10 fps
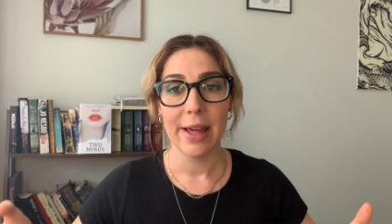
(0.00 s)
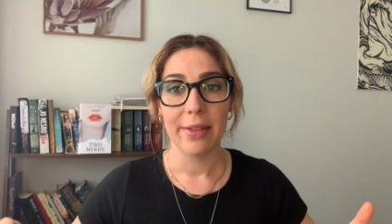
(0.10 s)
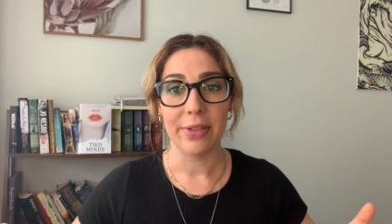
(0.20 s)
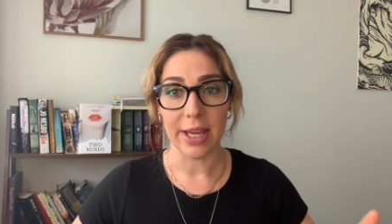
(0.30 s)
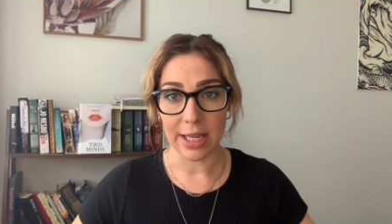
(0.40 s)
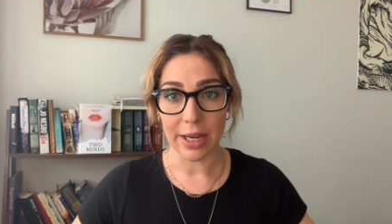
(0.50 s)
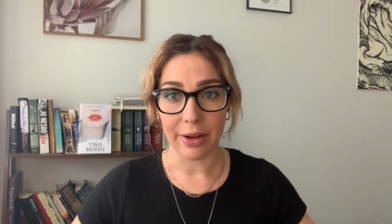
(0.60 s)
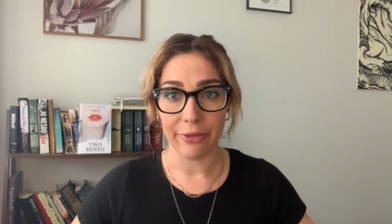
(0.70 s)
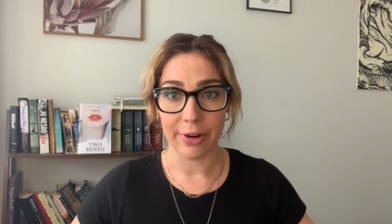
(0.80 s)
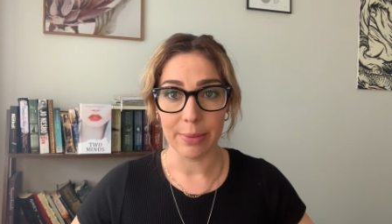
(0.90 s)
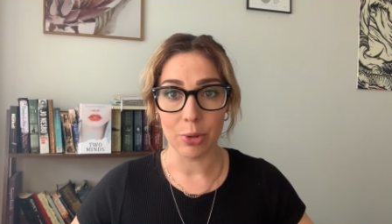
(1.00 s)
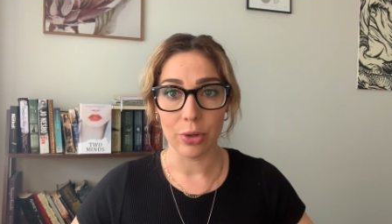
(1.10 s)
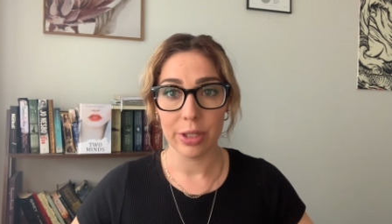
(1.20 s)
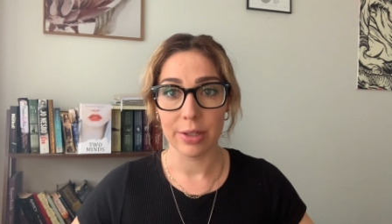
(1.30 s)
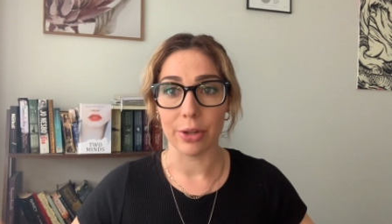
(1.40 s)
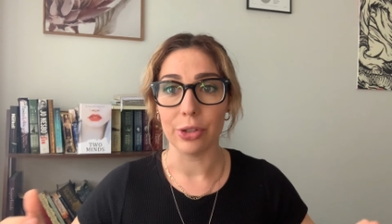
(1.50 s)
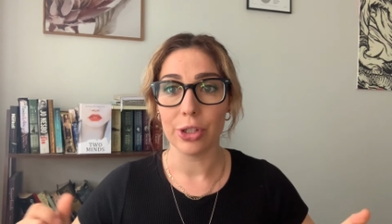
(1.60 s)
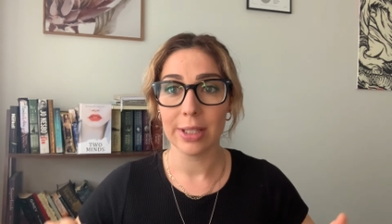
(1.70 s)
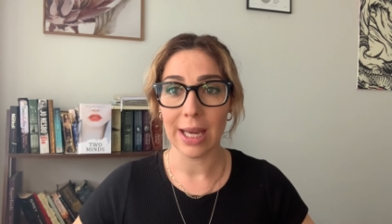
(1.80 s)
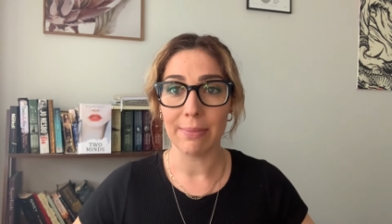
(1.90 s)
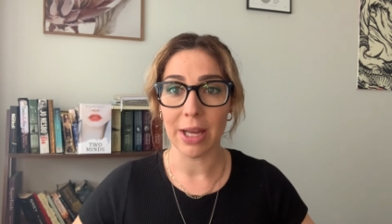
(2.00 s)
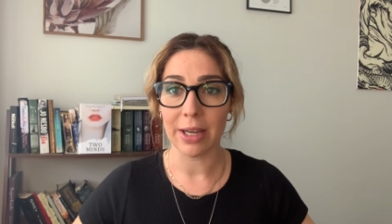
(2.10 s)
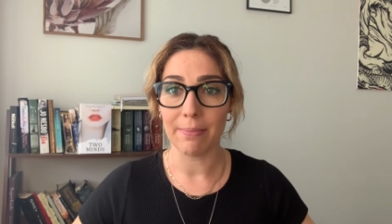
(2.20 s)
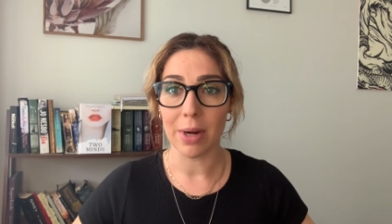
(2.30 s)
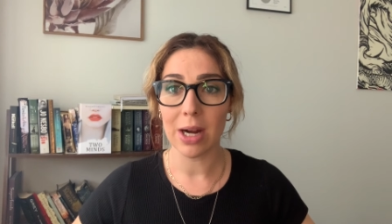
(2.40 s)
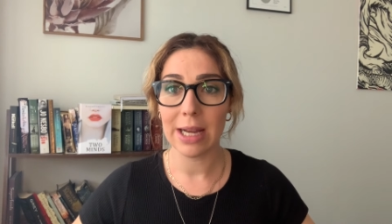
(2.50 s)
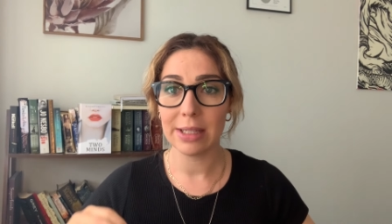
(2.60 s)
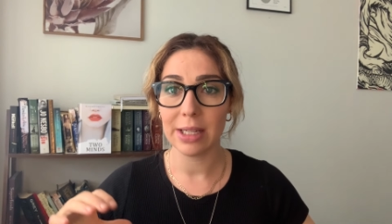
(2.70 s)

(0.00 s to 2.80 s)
they're getting free books. So just keep that in mind.